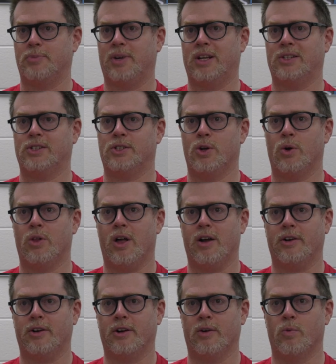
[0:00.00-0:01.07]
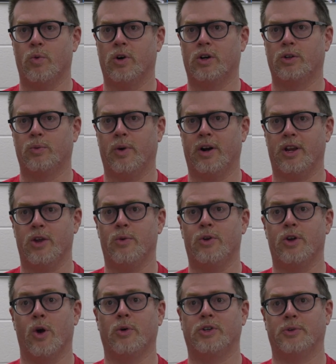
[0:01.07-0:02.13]
Because it's no longer a world where you
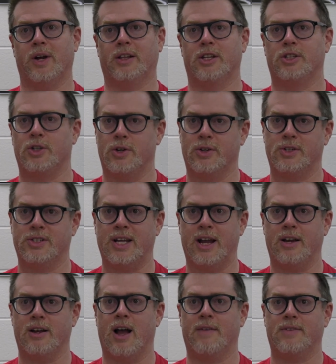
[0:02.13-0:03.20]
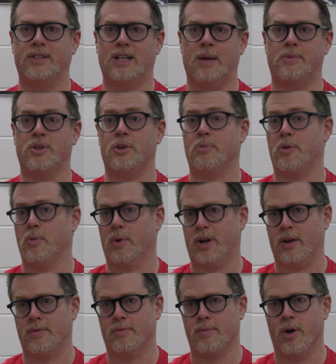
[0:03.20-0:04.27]
go directly to your site. Oftentimes you can be
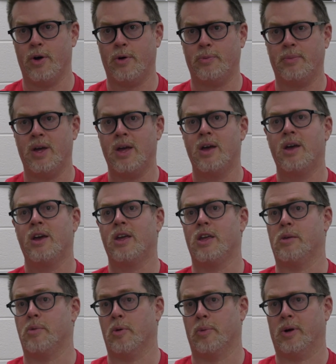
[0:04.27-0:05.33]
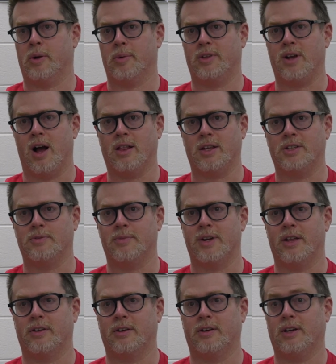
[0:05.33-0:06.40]
working from home, you can be working with colleagues from
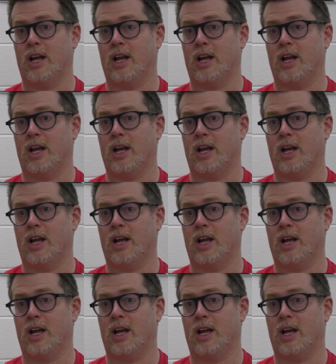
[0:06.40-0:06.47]
another